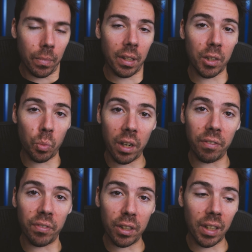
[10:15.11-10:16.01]
and that's why I
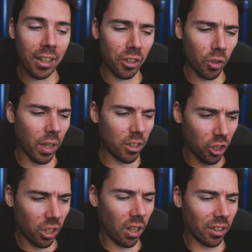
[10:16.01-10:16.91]
feel that. So I
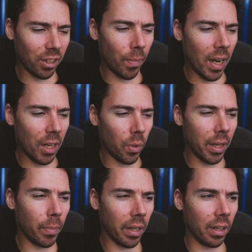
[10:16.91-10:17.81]
just got some
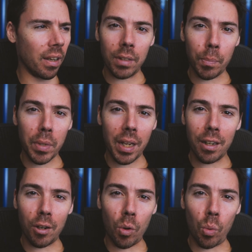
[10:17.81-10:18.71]
anyway, but I'm
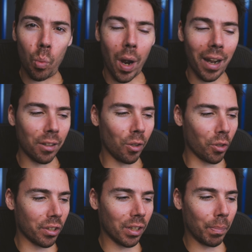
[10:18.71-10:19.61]
taking a whole whack load
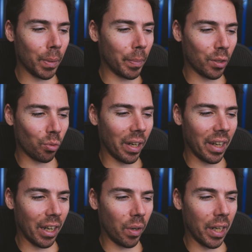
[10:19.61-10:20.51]
of supplements right
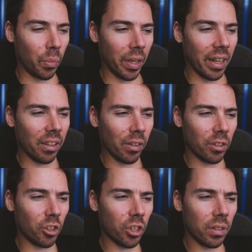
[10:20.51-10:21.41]
now anyway, and
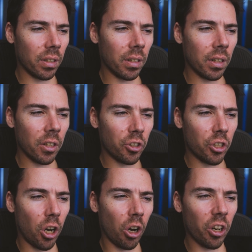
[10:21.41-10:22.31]
they're
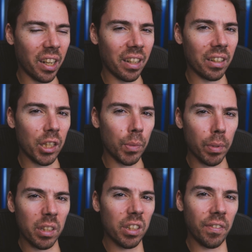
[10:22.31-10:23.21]
targeted
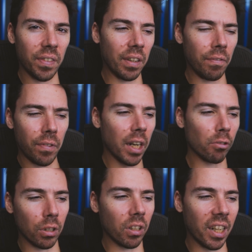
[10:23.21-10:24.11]
specific
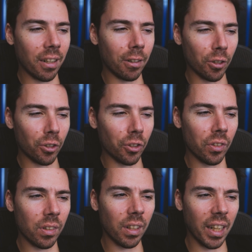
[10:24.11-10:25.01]
viral
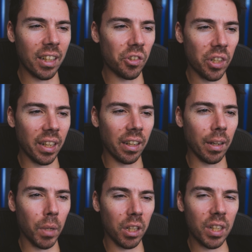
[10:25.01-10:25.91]
killers like zinc.
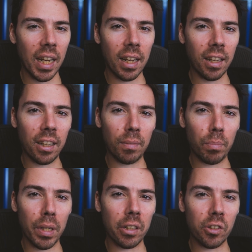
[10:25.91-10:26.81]
I'm not taking it
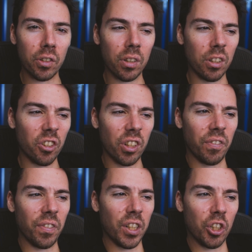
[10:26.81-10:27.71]
because you're
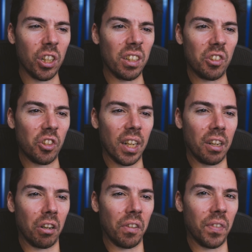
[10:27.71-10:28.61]
deficient in
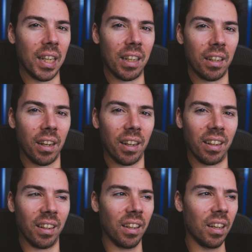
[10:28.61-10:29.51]
zinc on a vegan diet.